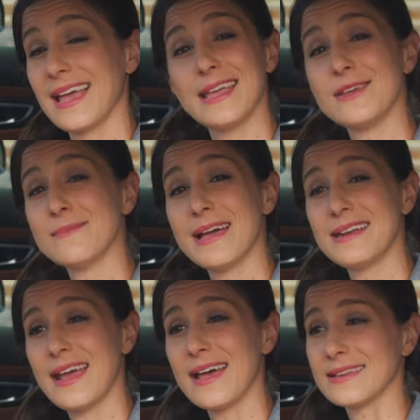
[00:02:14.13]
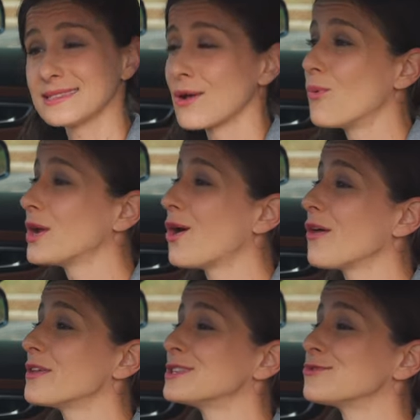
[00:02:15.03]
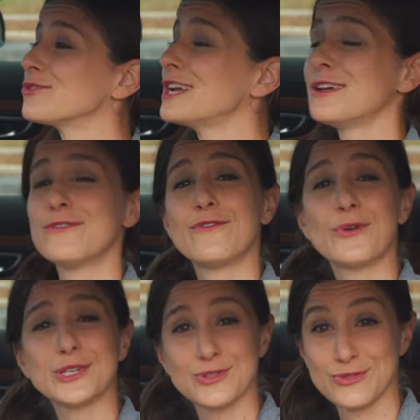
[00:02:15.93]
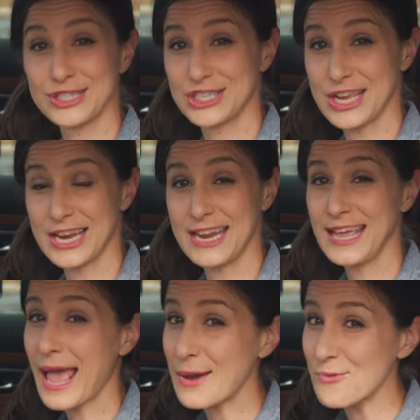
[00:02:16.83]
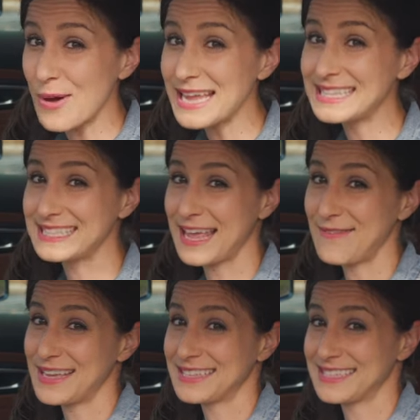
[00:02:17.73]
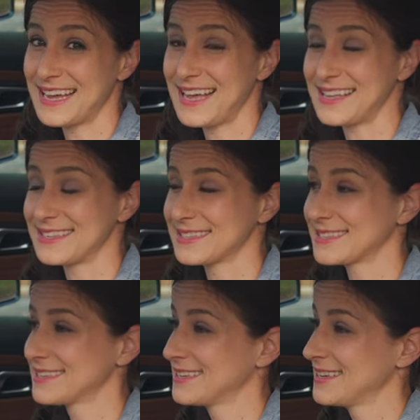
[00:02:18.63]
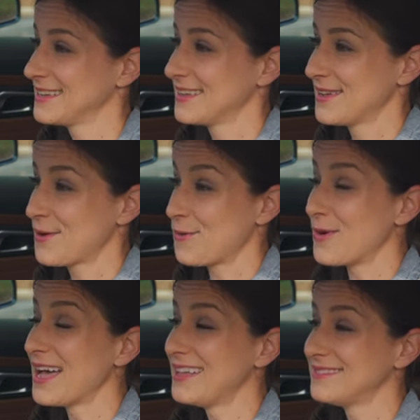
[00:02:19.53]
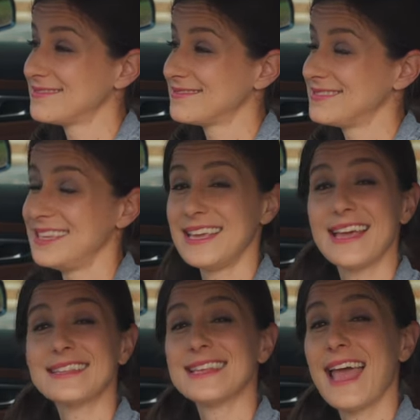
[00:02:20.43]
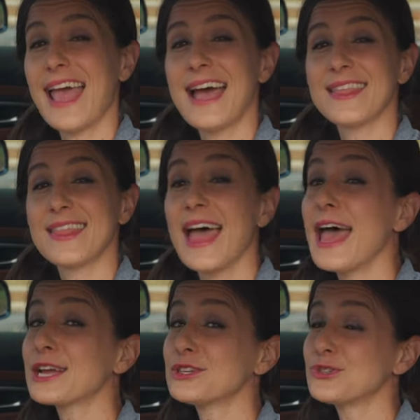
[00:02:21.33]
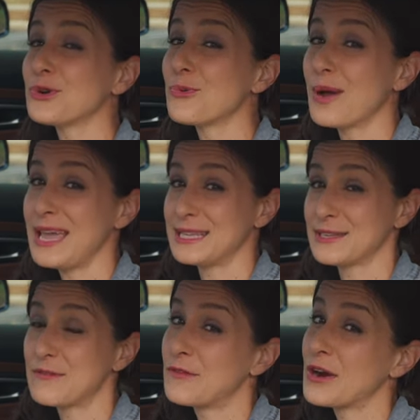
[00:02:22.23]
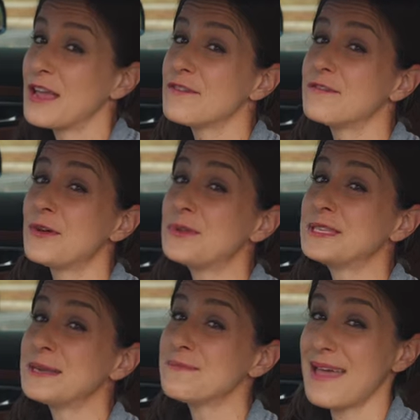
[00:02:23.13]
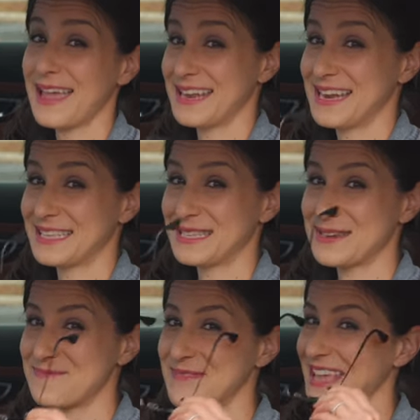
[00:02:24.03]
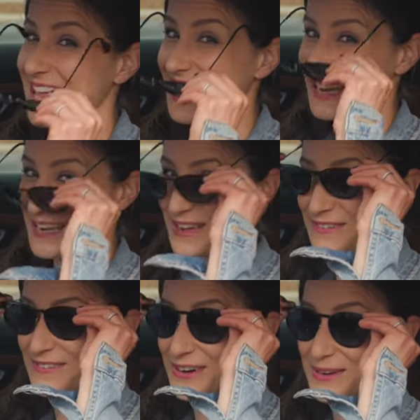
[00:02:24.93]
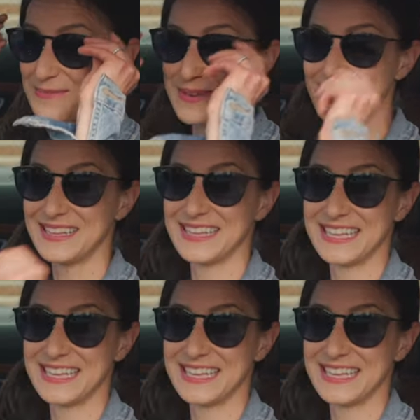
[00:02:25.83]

And you might ask what all this reinforced rigidity and weight savings does. Well, you get to add the extra weight for a folding mechanism in a convertible.